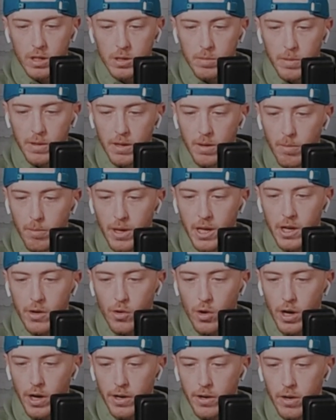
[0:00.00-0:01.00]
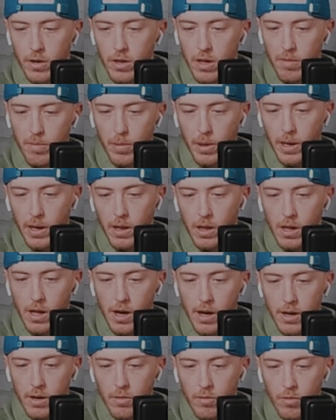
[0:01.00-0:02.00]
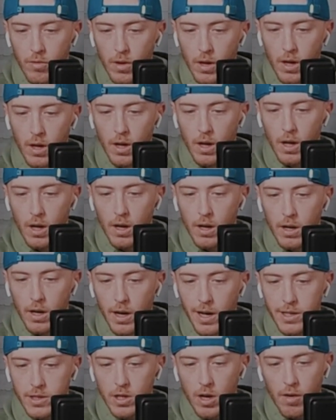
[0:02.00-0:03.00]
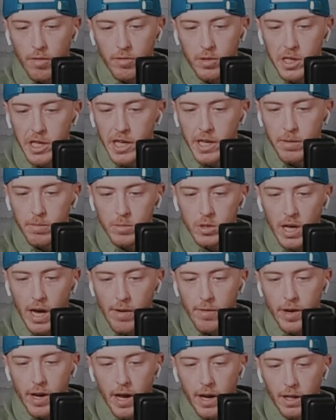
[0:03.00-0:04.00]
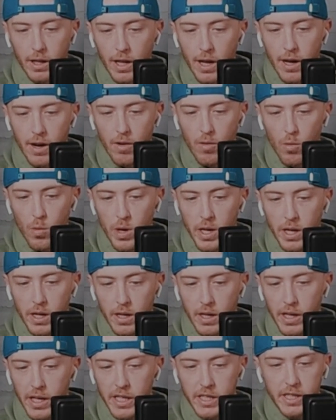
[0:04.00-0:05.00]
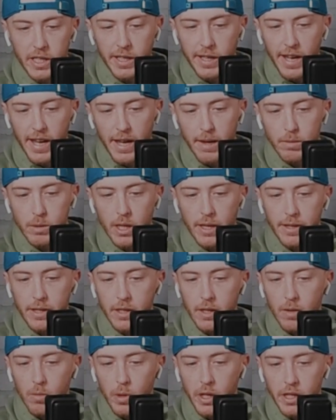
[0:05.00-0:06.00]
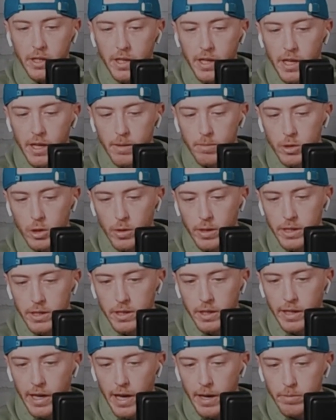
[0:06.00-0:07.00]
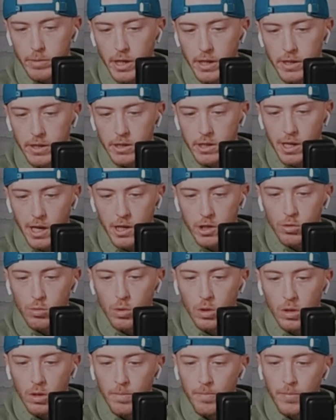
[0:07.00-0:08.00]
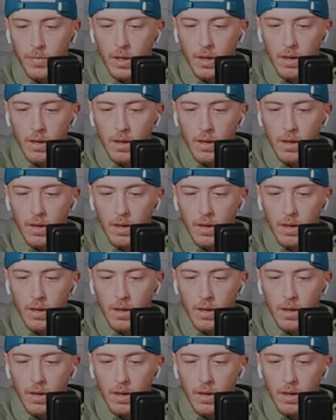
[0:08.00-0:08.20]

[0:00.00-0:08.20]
It's been a meat grinder. They played a lot of tough teams. Haven't had a lot of weak teams or easy games on the schedule.